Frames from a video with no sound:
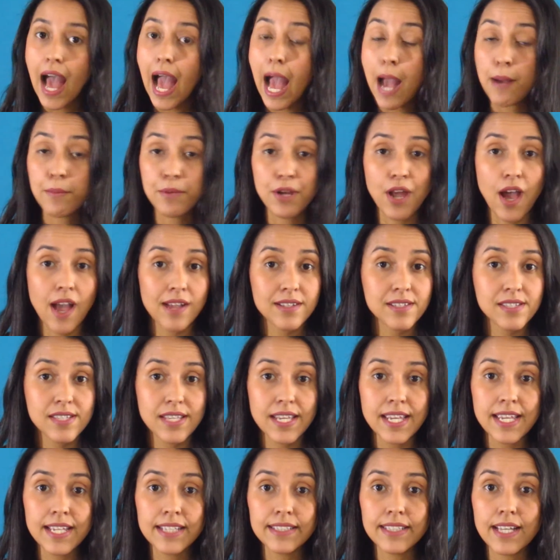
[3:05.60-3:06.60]
I'm not
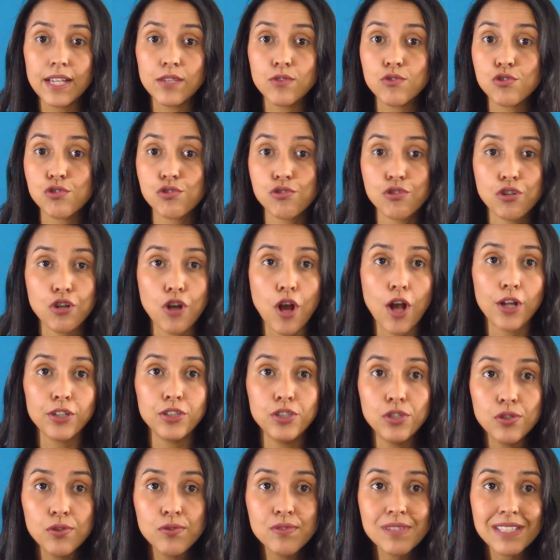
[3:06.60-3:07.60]
saying that you should not
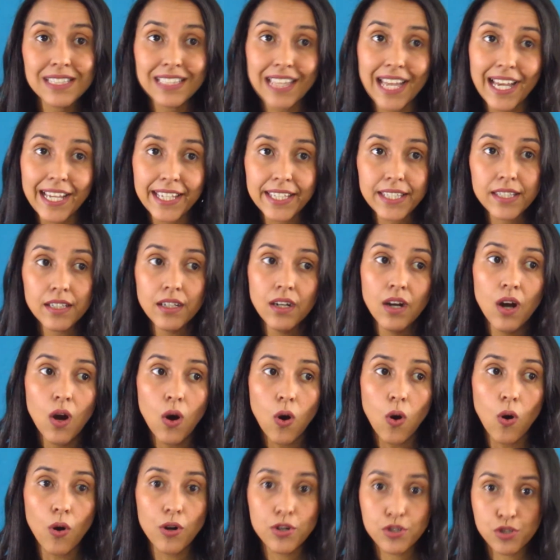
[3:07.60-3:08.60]
use like
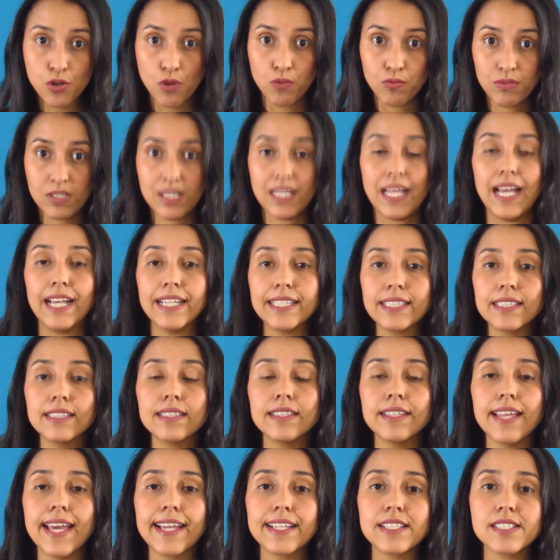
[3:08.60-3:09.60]
or don't like in the
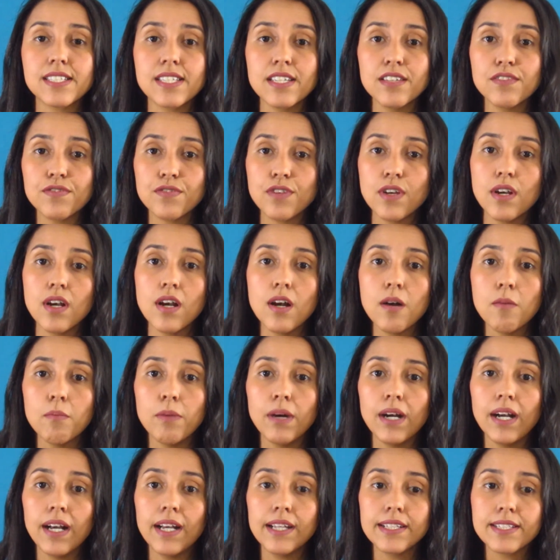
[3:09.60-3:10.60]
negative,
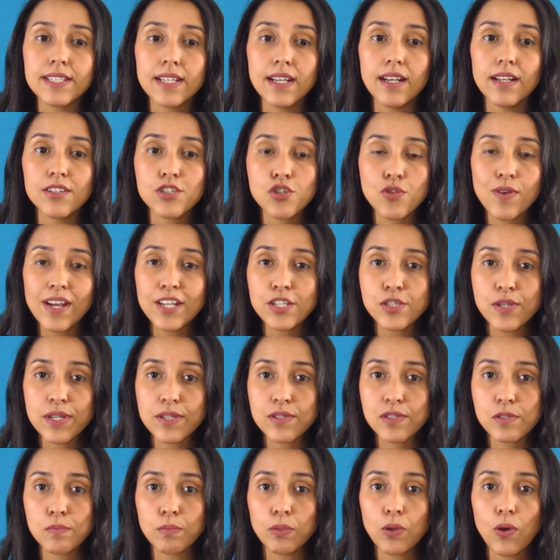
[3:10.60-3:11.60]
but try to
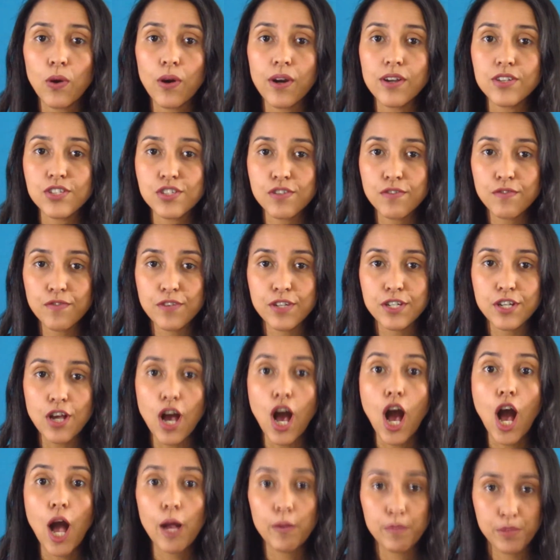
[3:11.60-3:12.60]
explore different
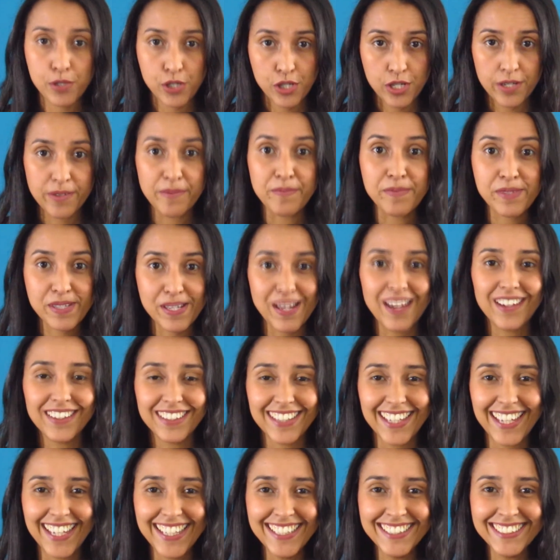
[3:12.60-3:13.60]
options,
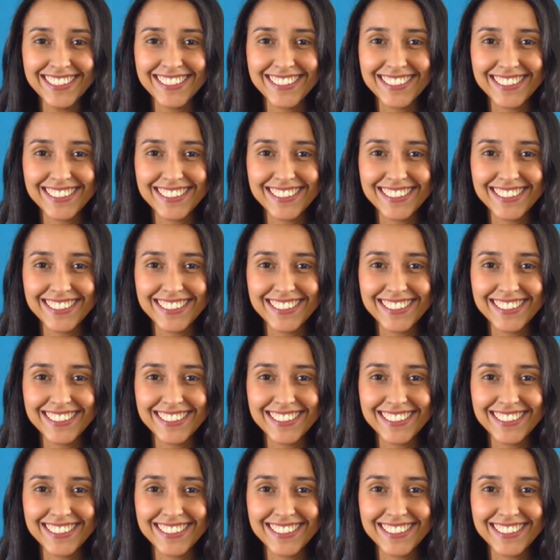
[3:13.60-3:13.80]
okay?